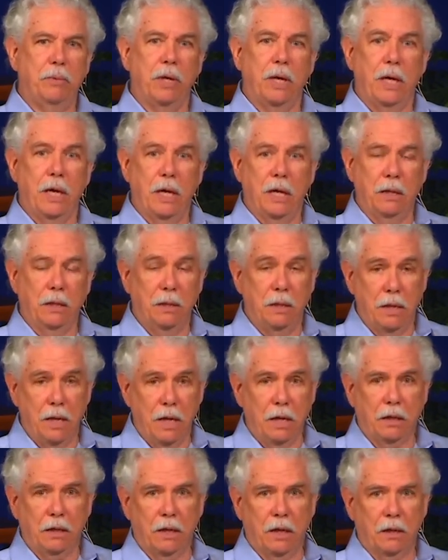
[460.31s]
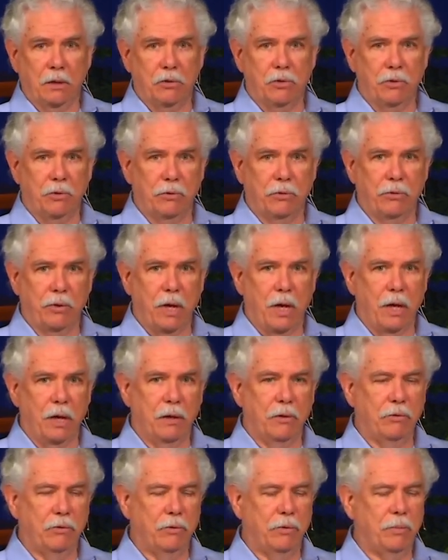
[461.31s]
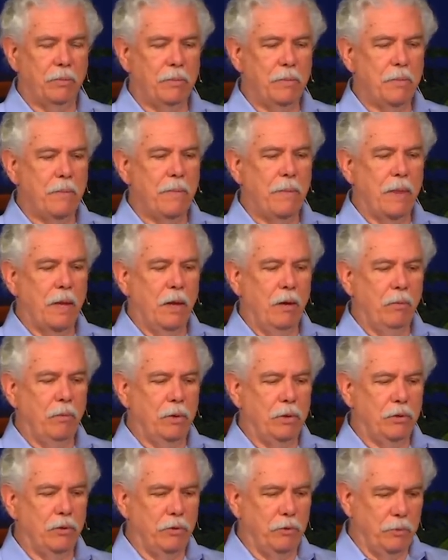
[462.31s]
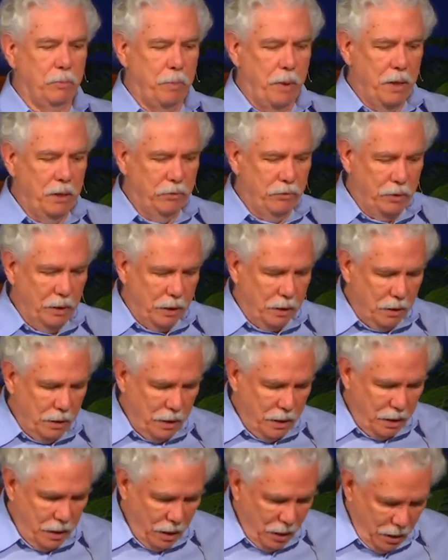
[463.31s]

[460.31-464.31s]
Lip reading: a head and neck exercise, which is basically